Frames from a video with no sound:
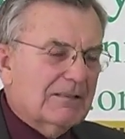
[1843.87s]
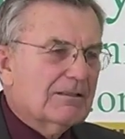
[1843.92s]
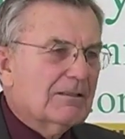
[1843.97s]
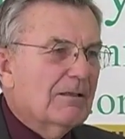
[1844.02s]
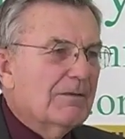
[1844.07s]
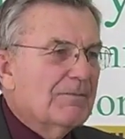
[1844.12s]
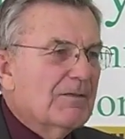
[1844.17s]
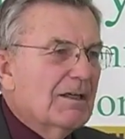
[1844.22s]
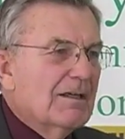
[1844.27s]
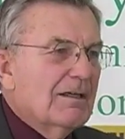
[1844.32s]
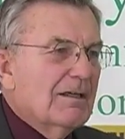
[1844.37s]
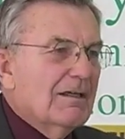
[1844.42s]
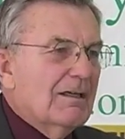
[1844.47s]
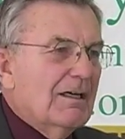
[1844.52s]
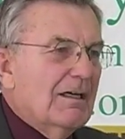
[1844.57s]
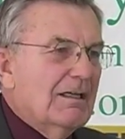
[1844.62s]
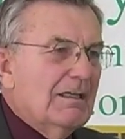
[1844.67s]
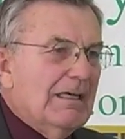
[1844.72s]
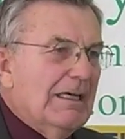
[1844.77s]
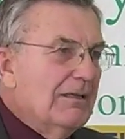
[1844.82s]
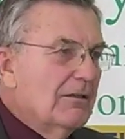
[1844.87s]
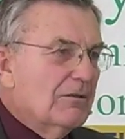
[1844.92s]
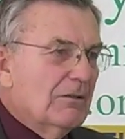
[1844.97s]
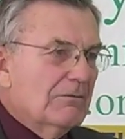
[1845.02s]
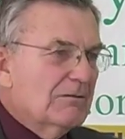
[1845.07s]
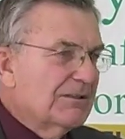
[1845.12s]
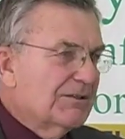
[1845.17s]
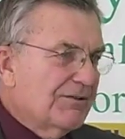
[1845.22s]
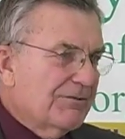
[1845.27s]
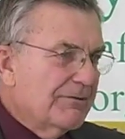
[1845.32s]
So I don't know, it
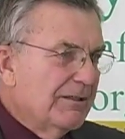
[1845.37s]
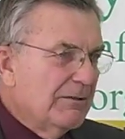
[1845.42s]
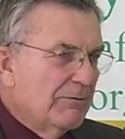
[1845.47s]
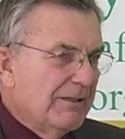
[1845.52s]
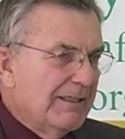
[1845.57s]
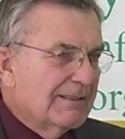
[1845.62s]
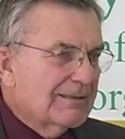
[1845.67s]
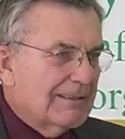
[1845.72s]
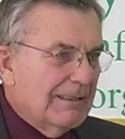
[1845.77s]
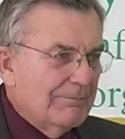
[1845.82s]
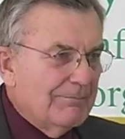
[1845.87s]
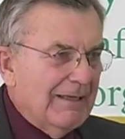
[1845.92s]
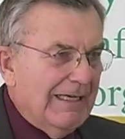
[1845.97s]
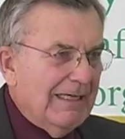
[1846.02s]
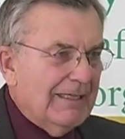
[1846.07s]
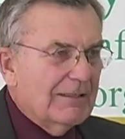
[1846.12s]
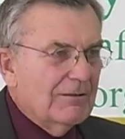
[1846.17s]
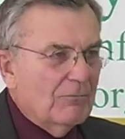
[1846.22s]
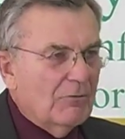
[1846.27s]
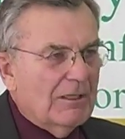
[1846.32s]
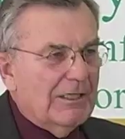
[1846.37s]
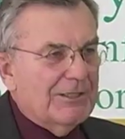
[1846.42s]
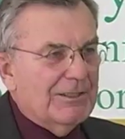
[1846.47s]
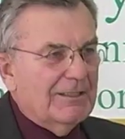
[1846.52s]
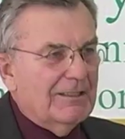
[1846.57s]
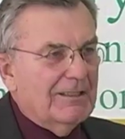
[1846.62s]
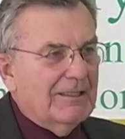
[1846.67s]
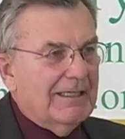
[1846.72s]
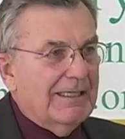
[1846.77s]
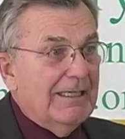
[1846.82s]
was 3 weeks, I'm back in
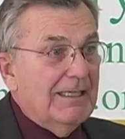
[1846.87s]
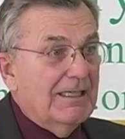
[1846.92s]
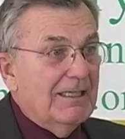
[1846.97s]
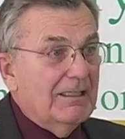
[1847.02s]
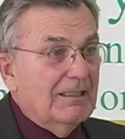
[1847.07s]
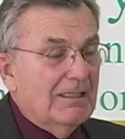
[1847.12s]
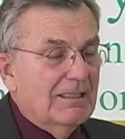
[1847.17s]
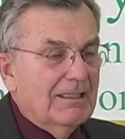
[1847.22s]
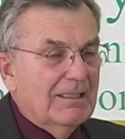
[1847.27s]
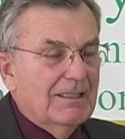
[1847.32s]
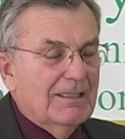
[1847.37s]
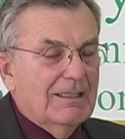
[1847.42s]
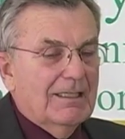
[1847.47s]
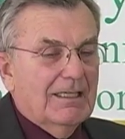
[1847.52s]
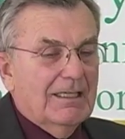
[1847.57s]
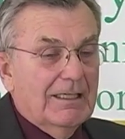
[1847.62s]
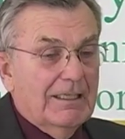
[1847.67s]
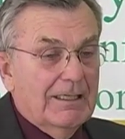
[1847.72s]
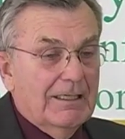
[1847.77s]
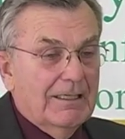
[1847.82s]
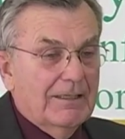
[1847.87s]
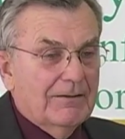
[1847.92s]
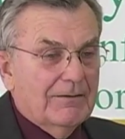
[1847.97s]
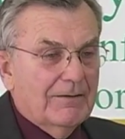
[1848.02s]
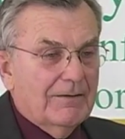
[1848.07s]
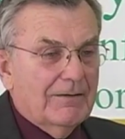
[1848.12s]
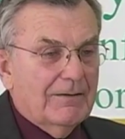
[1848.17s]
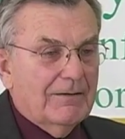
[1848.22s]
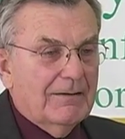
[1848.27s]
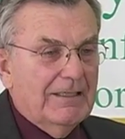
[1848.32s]
Washington again,
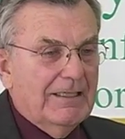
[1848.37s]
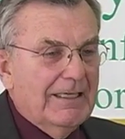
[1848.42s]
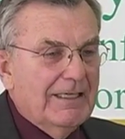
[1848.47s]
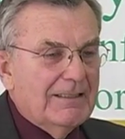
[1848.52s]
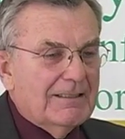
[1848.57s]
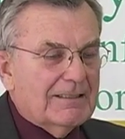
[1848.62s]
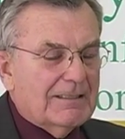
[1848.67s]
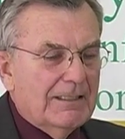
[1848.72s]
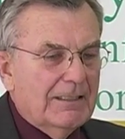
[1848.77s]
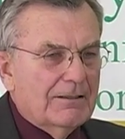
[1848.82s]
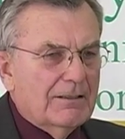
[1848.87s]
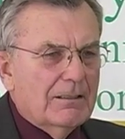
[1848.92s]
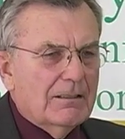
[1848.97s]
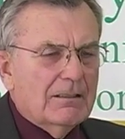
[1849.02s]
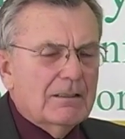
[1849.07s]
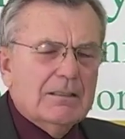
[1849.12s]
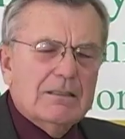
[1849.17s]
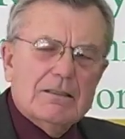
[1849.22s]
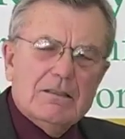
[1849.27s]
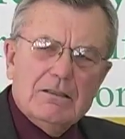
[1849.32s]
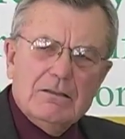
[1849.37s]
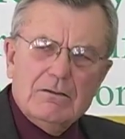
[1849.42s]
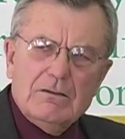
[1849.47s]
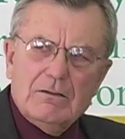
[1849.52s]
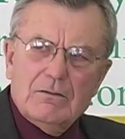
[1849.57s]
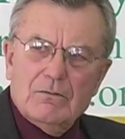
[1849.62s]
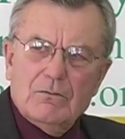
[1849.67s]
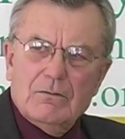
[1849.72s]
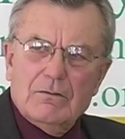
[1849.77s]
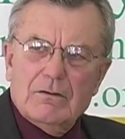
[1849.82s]
and the aide said, you
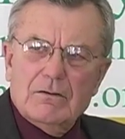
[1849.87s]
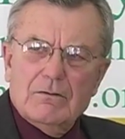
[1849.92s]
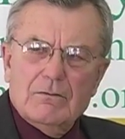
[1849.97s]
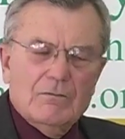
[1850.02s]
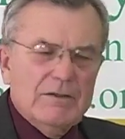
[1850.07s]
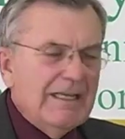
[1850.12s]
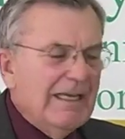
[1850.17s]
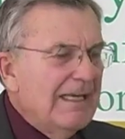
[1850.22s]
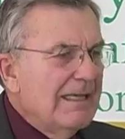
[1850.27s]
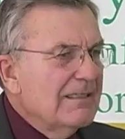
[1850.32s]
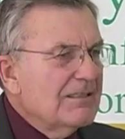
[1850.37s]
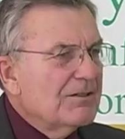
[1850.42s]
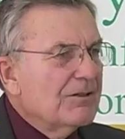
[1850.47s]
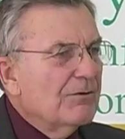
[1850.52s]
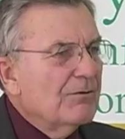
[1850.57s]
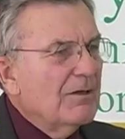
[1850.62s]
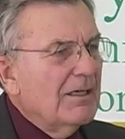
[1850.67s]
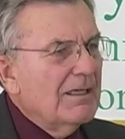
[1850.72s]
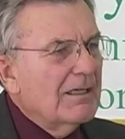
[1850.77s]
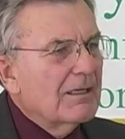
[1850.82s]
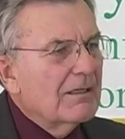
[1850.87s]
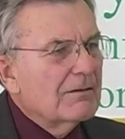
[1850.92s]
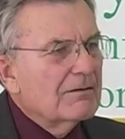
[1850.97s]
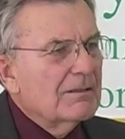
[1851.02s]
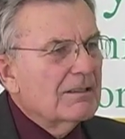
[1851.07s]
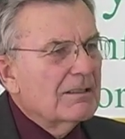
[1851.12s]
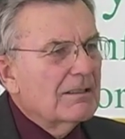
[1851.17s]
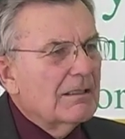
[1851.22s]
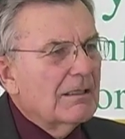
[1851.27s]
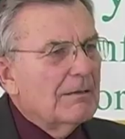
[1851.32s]
know, we asked
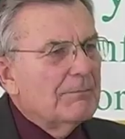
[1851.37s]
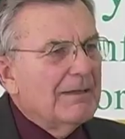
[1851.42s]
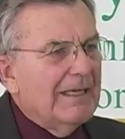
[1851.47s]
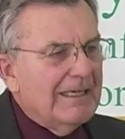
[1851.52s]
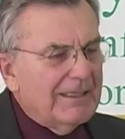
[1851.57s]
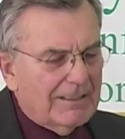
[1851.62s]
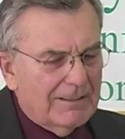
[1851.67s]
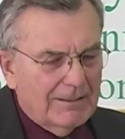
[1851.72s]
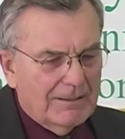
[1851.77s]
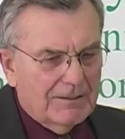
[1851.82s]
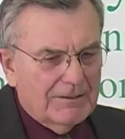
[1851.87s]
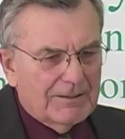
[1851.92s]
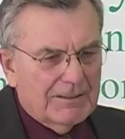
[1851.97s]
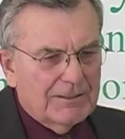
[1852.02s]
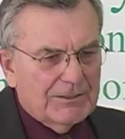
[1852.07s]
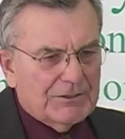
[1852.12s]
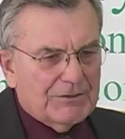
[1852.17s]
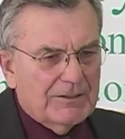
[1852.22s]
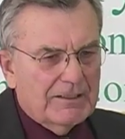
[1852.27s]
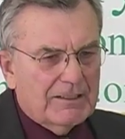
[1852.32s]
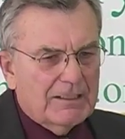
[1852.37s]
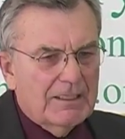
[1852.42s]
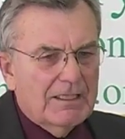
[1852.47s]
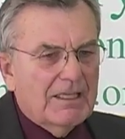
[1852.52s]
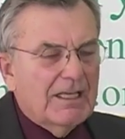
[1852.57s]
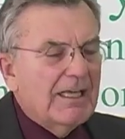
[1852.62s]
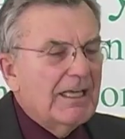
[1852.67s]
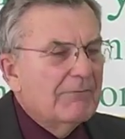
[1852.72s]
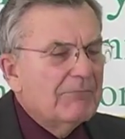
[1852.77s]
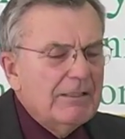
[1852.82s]
around back in our district,
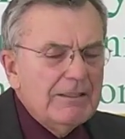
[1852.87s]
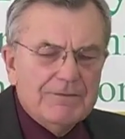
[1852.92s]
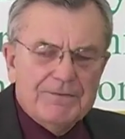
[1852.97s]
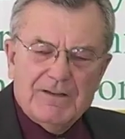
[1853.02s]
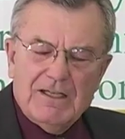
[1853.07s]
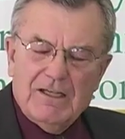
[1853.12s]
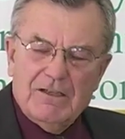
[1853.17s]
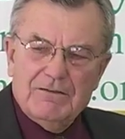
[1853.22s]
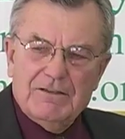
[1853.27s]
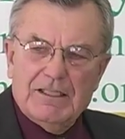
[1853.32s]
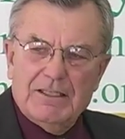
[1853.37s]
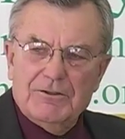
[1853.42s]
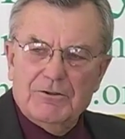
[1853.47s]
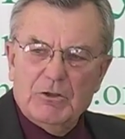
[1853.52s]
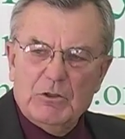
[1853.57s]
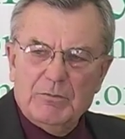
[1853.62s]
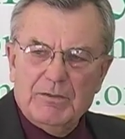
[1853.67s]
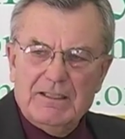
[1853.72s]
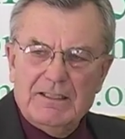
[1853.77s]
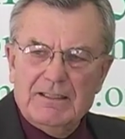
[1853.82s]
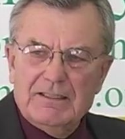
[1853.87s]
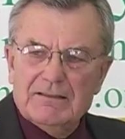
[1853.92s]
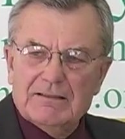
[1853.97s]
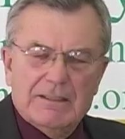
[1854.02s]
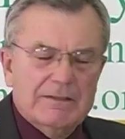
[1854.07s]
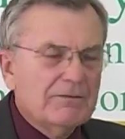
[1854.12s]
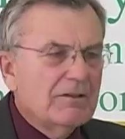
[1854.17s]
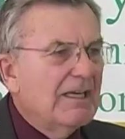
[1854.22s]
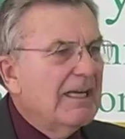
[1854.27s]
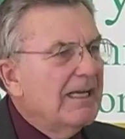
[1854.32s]
and we found that nobody has
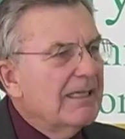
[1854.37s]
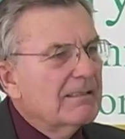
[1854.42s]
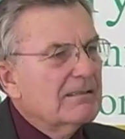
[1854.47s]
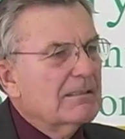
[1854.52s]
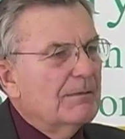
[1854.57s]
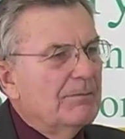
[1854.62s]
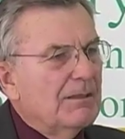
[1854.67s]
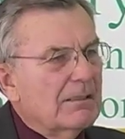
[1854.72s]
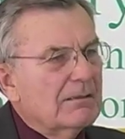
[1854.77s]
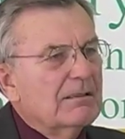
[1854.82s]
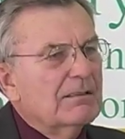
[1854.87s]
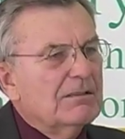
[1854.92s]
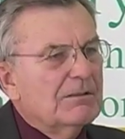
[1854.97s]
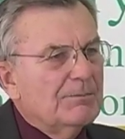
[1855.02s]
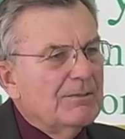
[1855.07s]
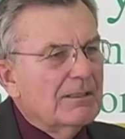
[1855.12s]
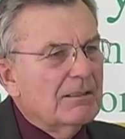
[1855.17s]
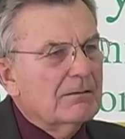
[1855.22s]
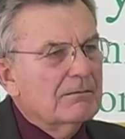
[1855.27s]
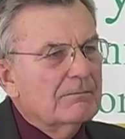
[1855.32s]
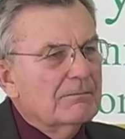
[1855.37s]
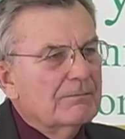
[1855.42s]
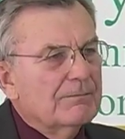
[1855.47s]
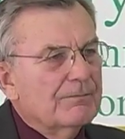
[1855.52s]
ever asked about this bill.